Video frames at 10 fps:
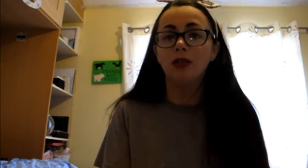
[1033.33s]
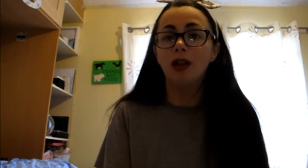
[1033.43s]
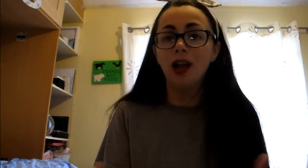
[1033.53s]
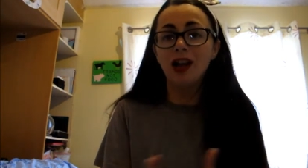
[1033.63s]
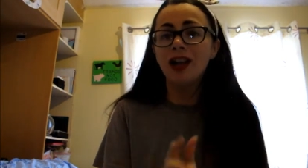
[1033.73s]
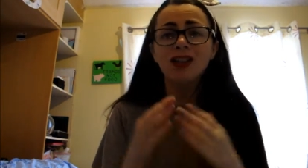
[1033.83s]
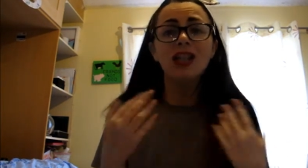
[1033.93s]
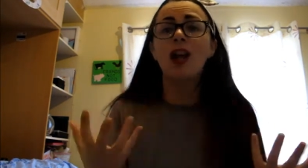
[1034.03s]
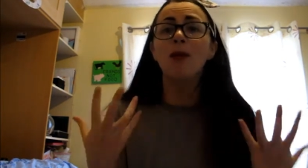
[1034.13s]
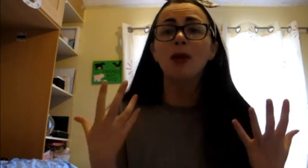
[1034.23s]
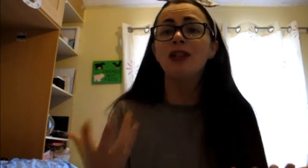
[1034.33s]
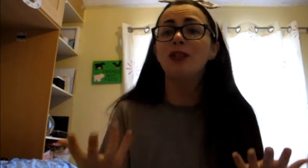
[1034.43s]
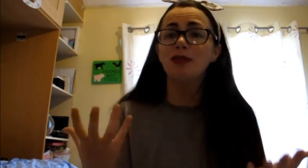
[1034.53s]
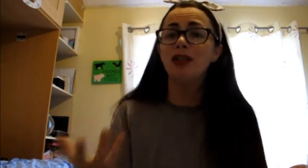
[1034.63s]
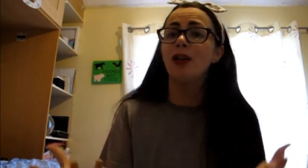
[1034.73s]
I actually I might do
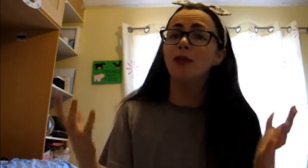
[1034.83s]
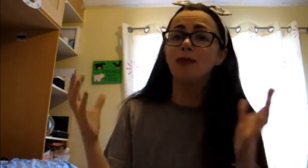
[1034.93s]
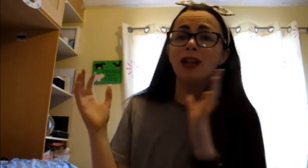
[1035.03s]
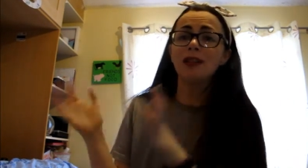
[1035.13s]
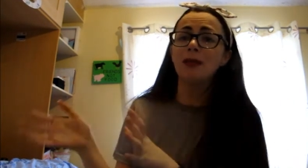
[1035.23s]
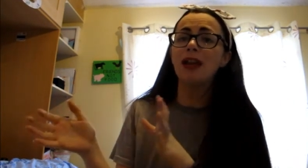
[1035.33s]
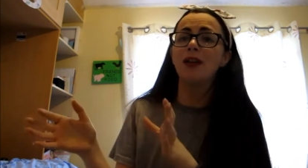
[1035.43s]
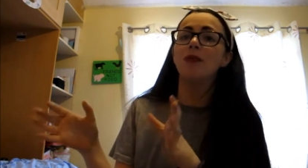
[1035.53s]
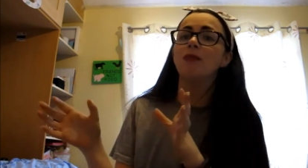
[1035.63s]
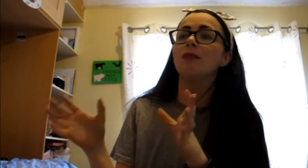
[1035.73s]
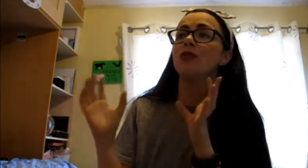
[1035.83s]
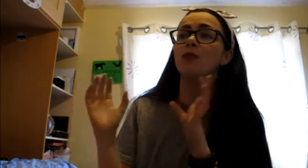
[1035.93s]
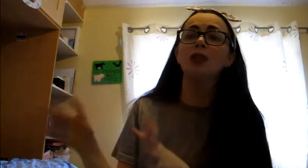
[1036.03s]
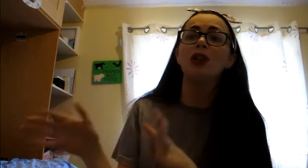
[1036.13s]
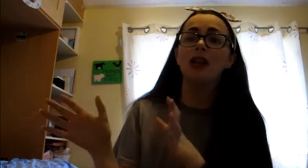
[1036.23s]
a video explaining
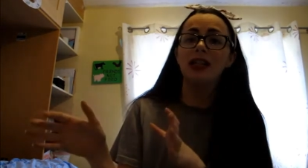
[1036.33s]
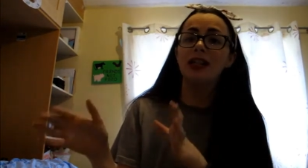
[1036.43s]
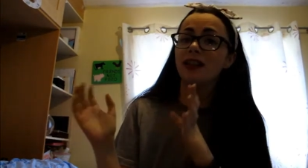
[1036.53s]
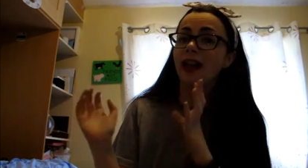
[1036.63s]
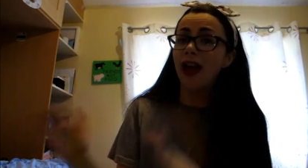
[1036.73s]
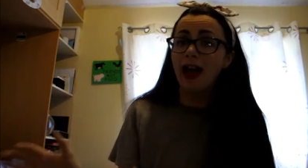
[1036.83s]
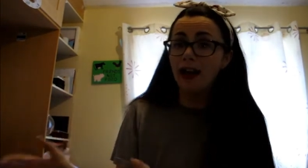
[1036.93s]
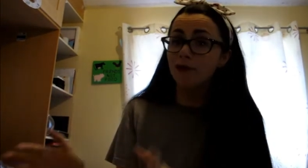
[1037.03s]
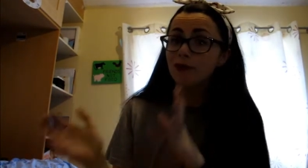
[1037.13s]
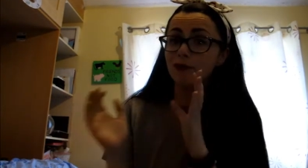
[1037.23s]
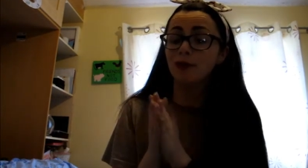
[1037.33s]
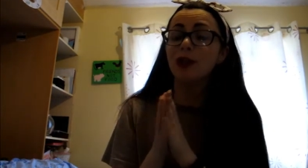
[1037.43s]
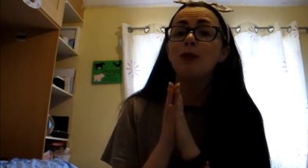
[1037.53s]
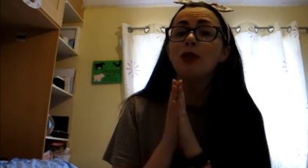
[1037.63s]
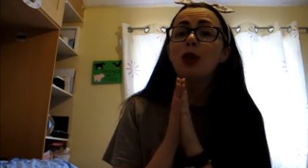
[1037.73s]
some of the ideas I have for
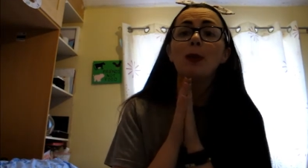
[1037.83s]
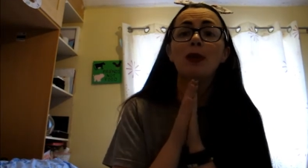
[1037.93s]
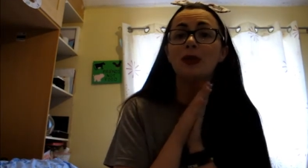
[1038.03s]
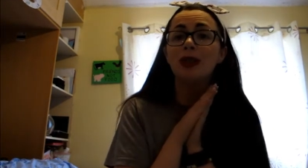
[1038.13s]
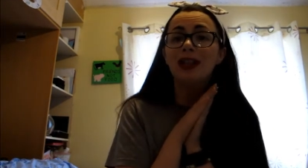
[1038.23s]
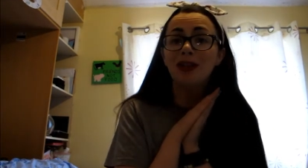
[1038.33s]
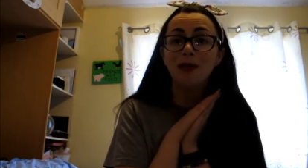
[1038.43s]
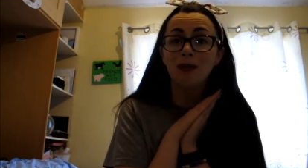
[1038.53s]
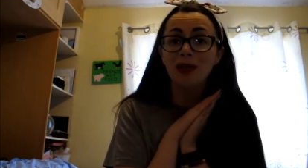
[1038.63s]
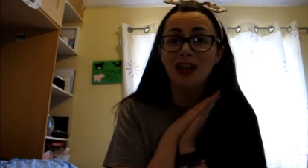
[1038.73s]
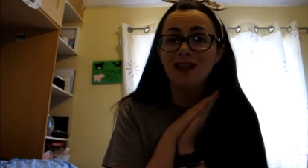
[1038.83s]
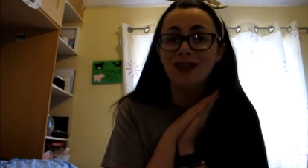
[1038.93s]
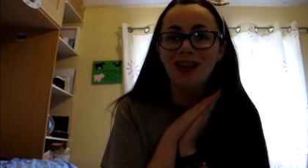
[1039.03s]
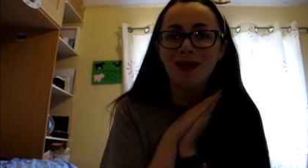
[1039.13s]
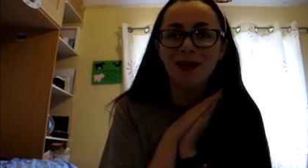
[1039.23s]
YouTube. So that's going to be my next
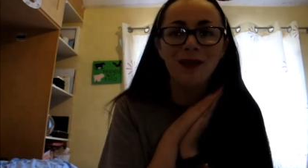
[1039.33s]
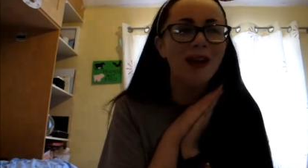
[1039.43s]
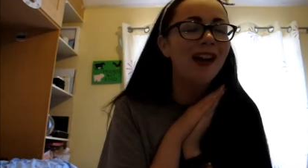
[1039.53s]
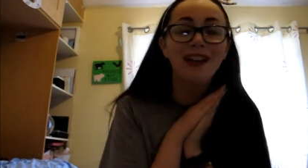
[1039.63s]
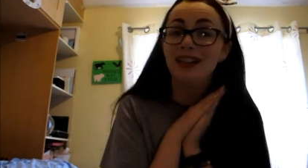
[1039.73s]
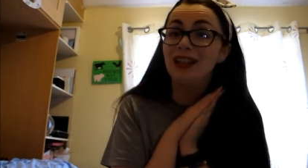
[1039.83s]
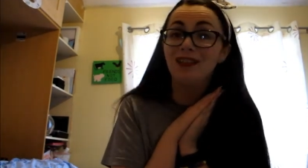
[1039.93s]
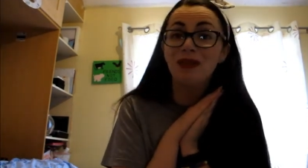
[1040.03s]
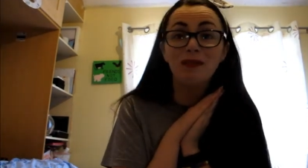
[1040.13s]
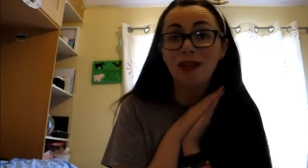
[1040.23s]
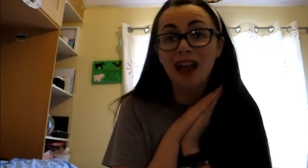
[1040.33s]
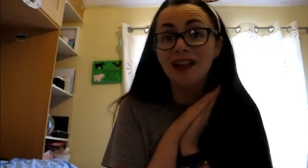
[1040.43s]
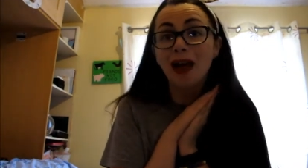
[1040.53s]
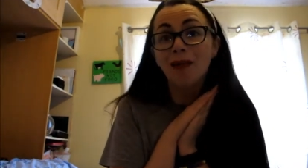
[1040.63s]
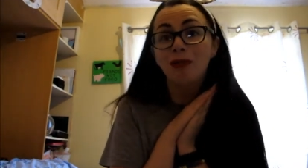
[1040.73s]
video now. I didn't even plan
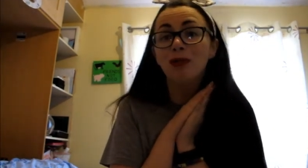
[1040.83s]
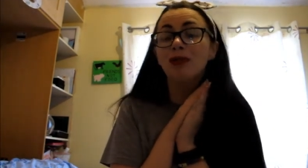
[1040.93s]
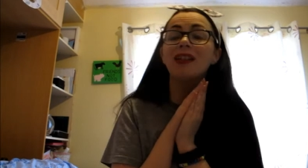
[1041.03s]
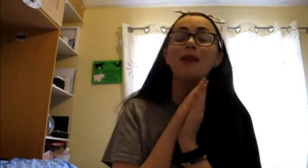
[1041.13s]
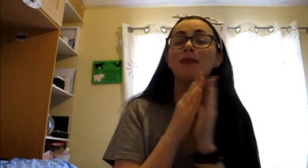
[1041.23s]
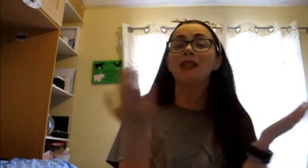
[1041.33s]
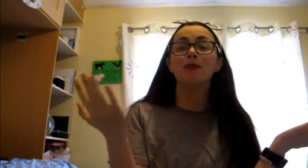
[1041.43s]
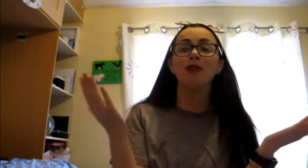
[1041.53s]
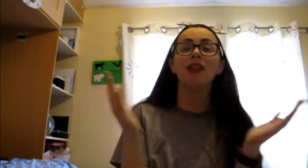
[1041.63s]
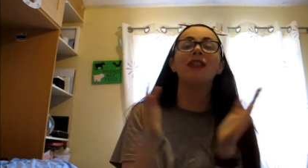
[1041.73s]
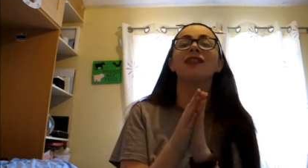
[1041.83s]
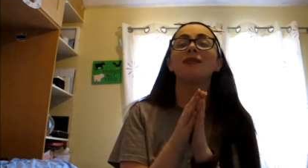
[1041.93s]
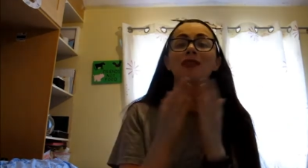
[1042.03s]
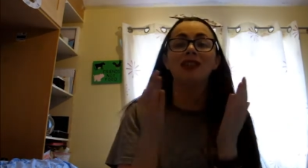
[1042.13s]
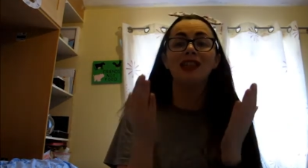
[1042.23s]
that, but that makes more sense
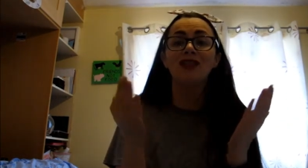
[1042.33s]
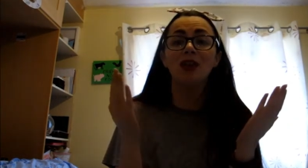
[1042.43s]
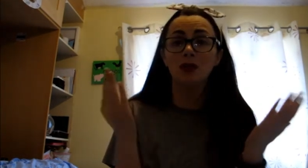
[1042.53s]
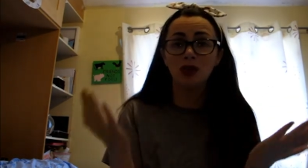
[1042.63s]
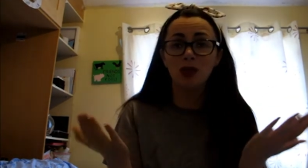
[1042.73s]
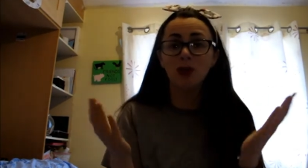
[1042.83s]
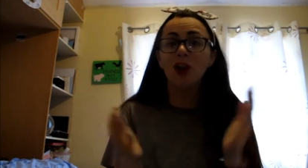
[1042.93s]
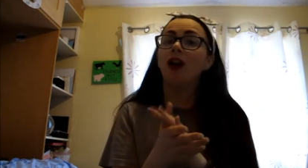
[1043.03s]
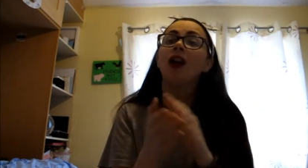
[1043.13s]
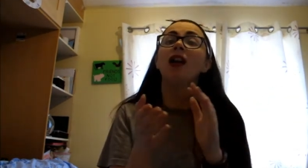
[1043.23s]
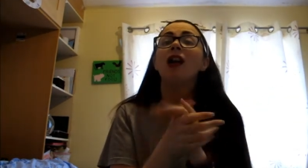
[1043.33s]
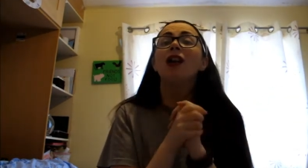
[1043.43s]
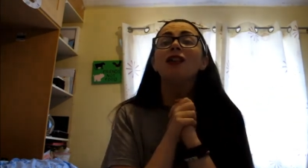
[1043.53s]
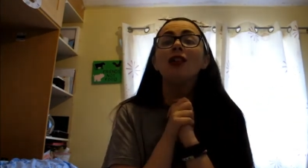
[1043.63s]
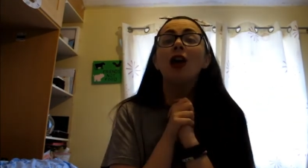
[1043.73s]
because this video is super long.
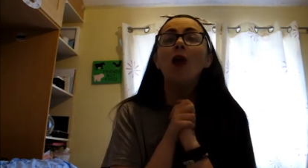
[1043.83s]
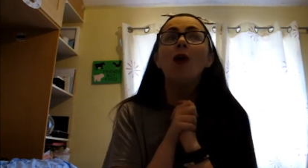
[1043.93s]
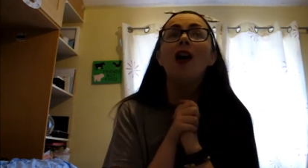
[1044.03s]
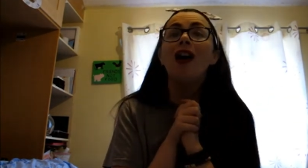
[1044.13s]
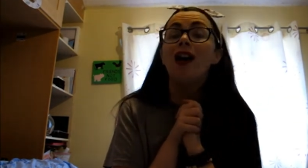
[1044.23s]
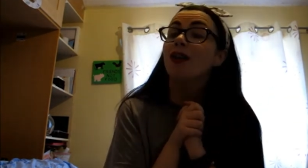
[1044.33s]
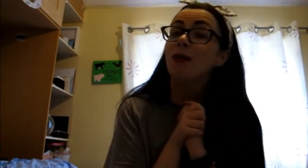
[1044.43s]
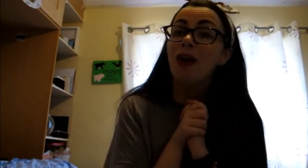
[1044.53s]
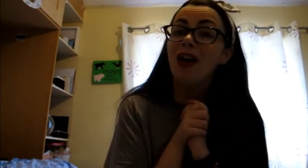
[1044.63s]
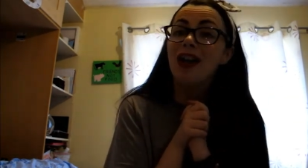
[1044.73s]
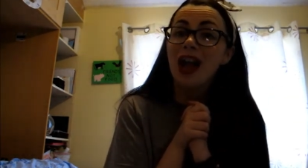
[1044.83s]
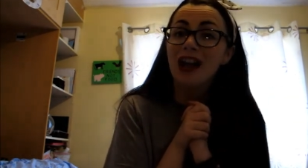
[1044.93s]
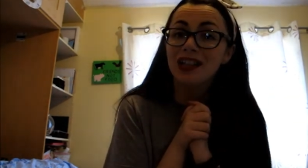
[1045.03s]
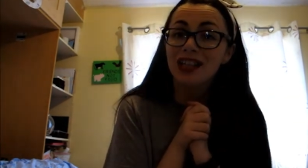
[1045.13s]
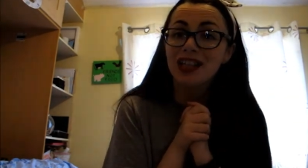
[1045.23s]
So, goodbye,
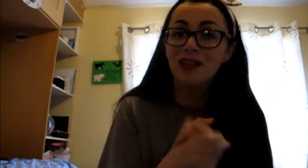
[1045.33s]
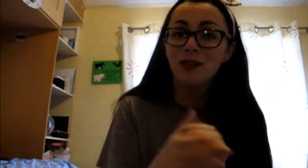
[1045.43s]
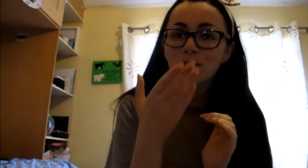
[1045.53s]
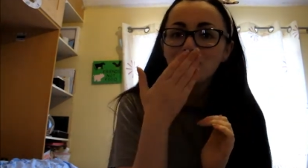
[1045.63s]
and I'll see you soon.